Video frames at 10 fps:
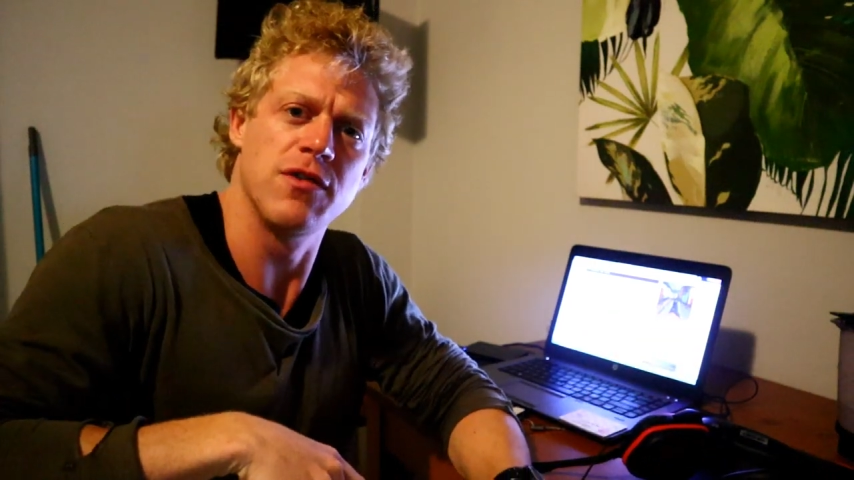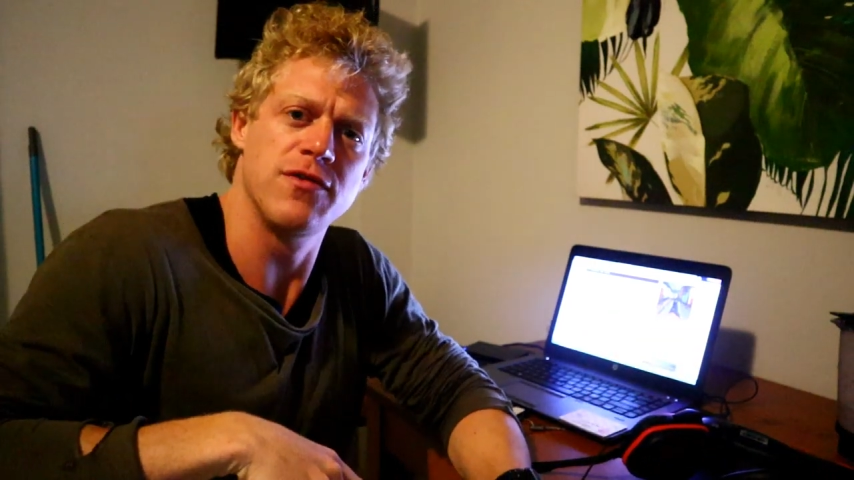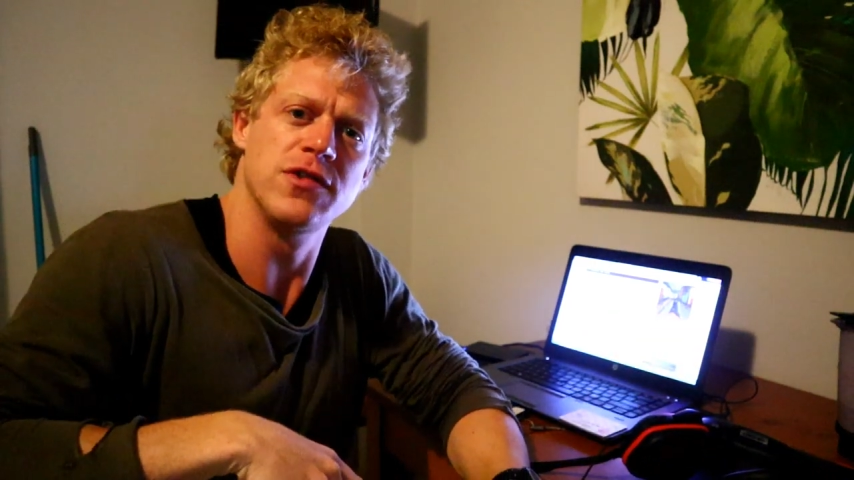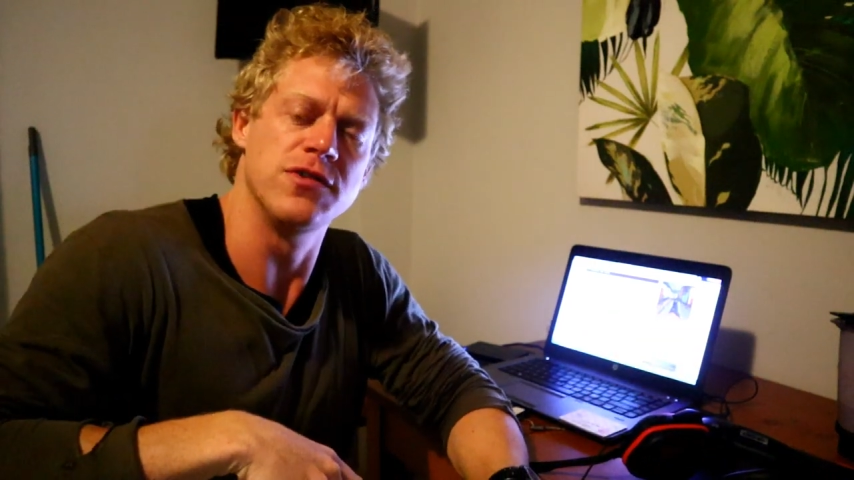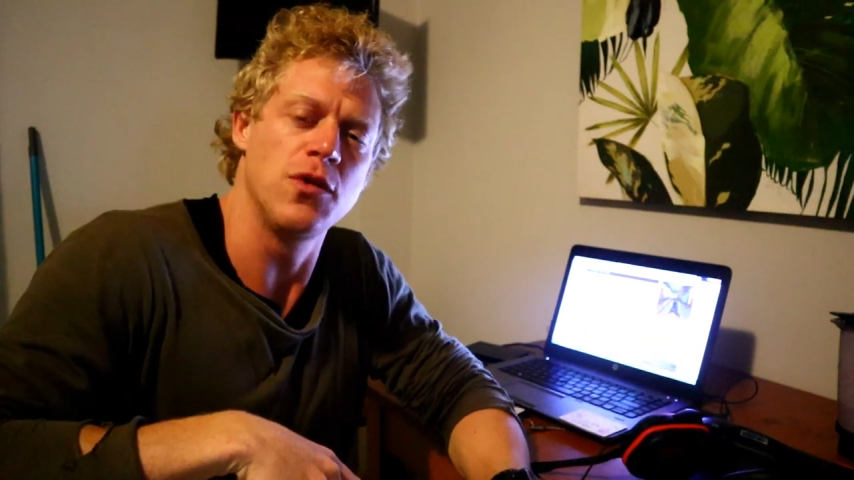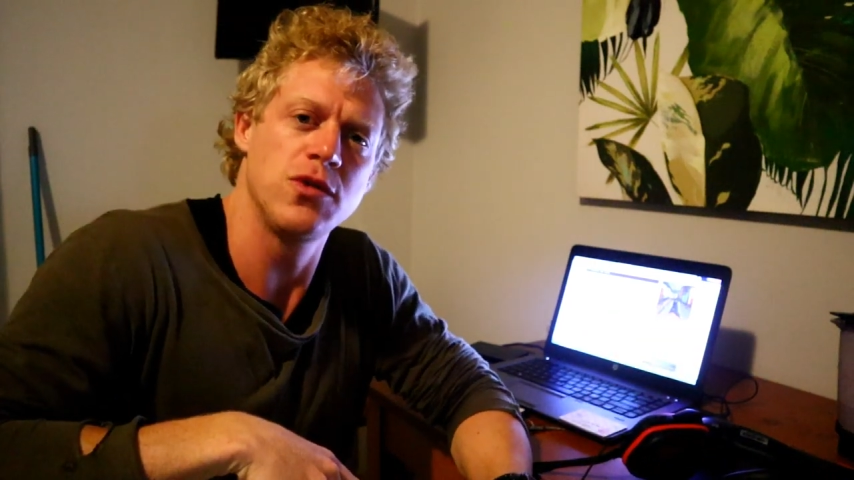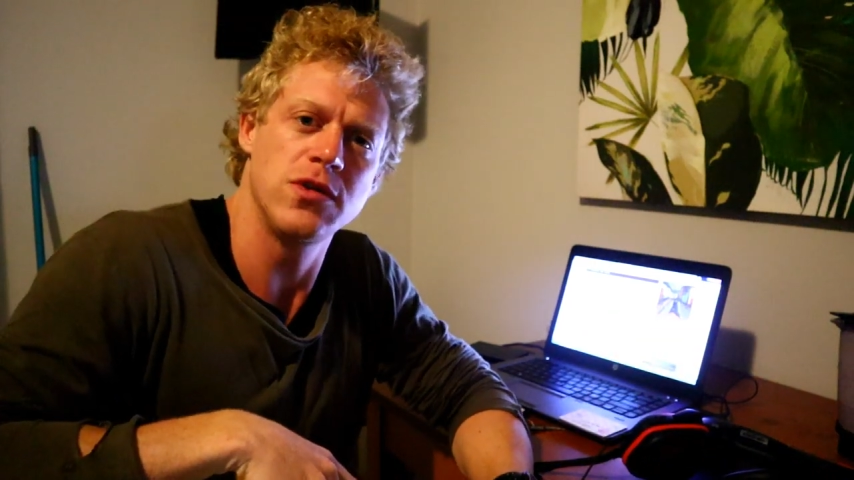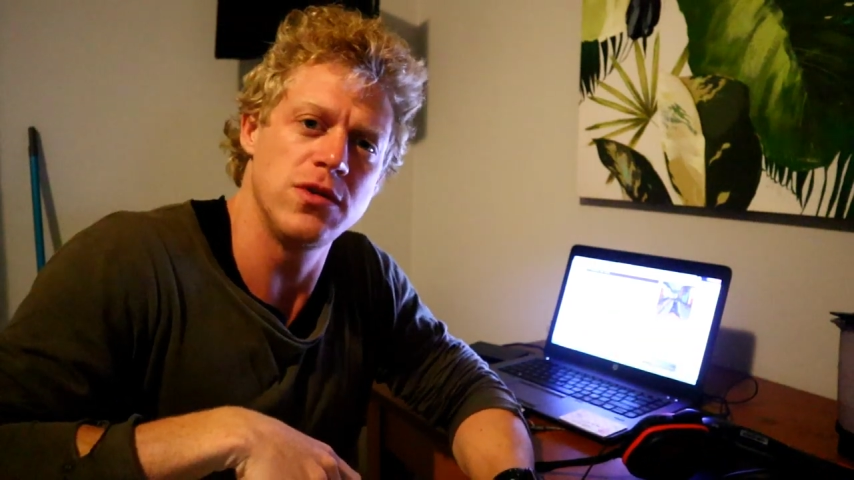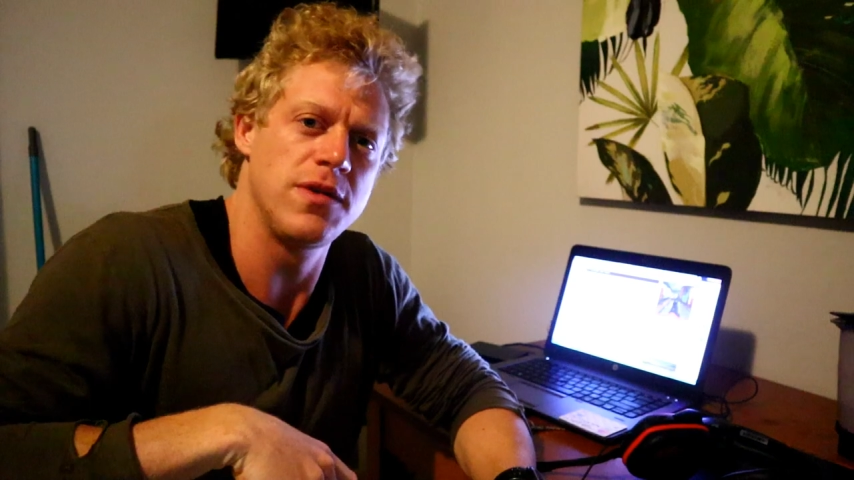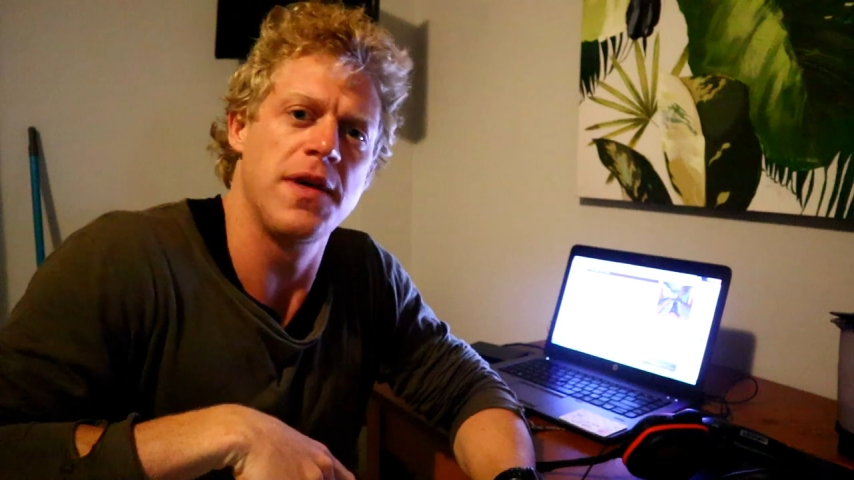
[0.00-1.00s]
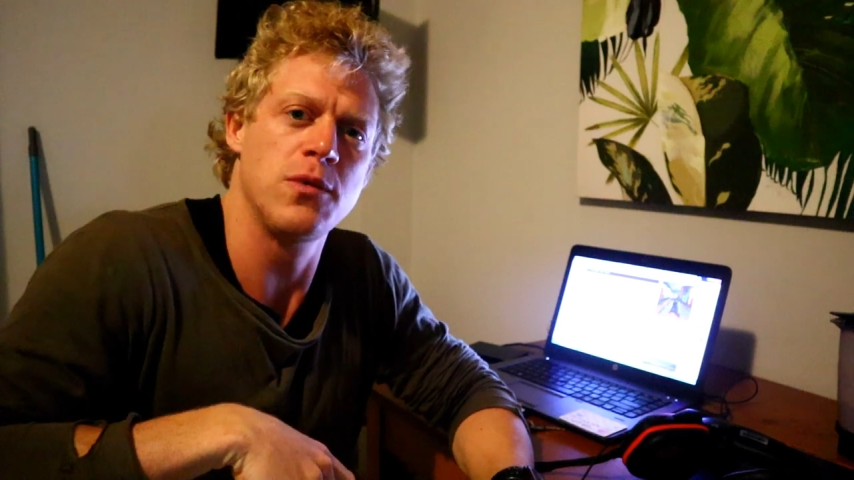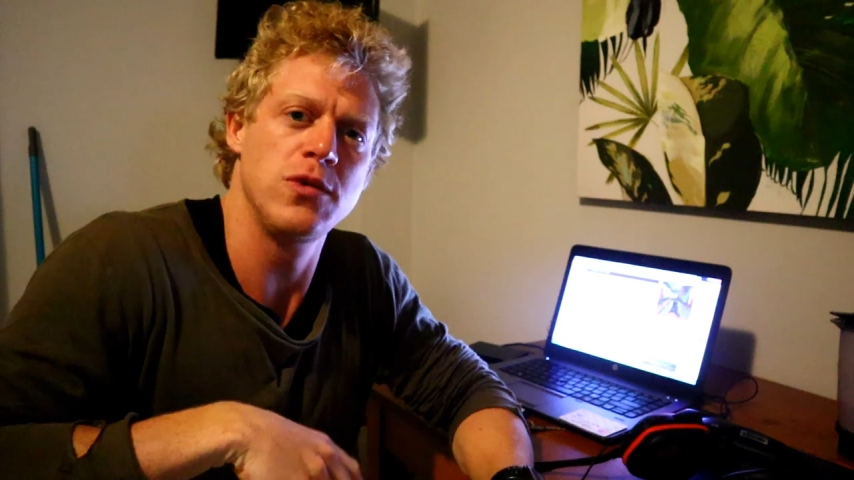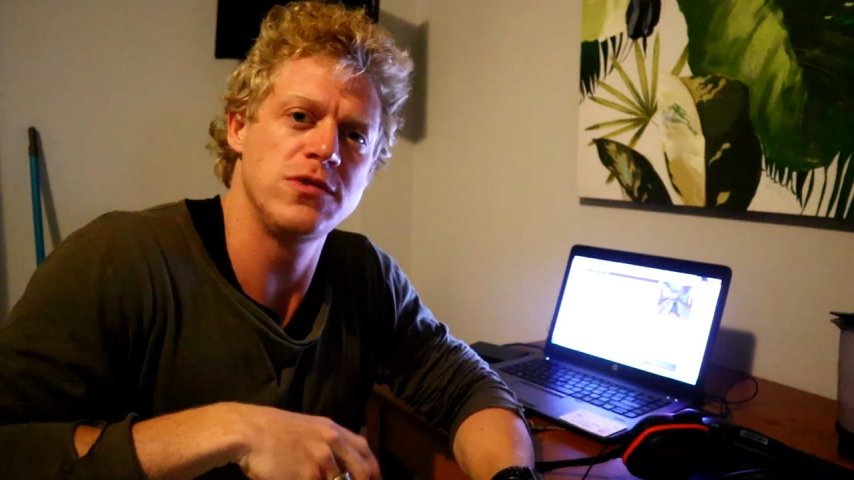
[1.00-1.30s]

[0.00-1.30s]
If it's no good, then we